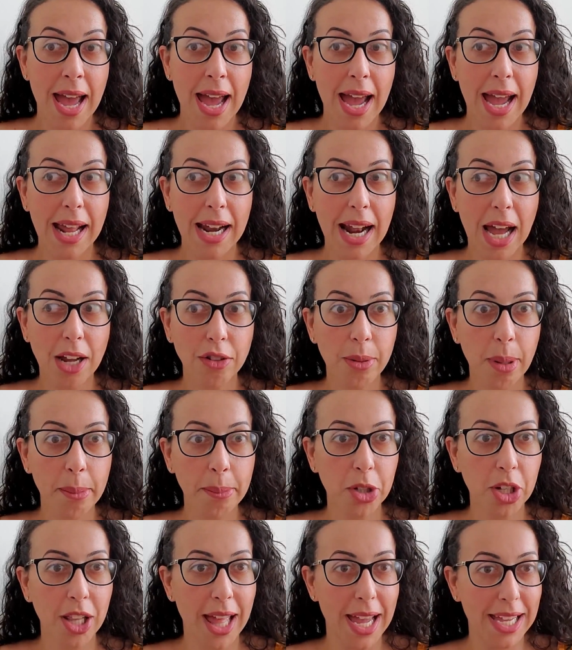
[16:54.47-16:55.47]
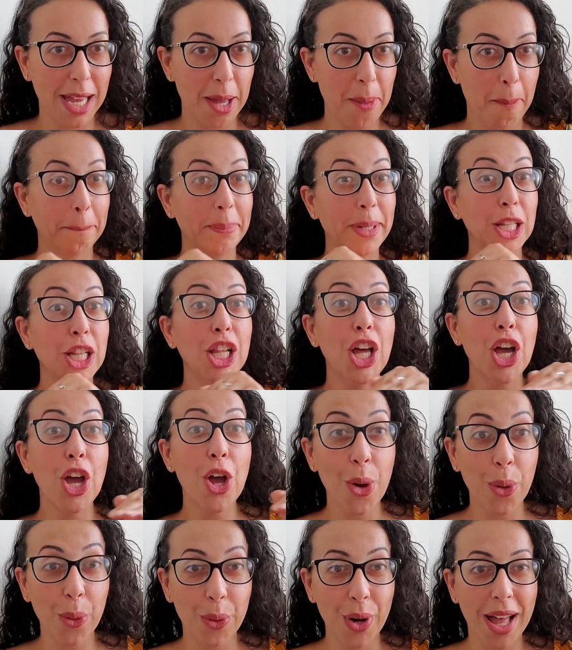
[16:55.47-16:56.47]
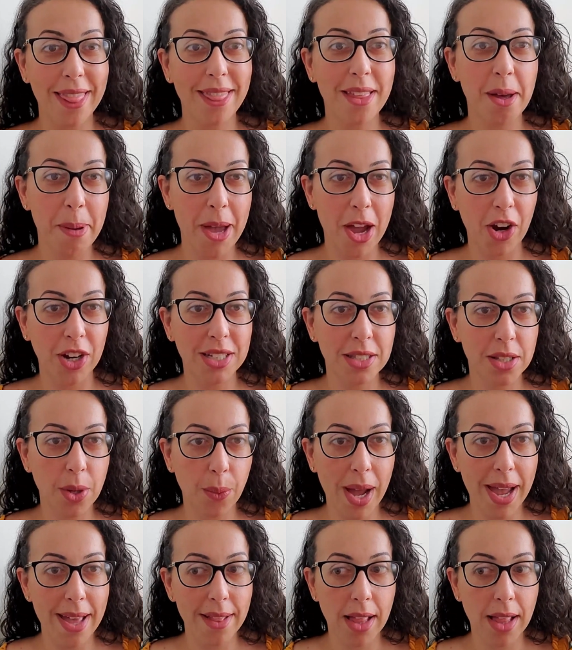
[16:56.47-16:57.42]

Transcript: And I remember it blew the parents away.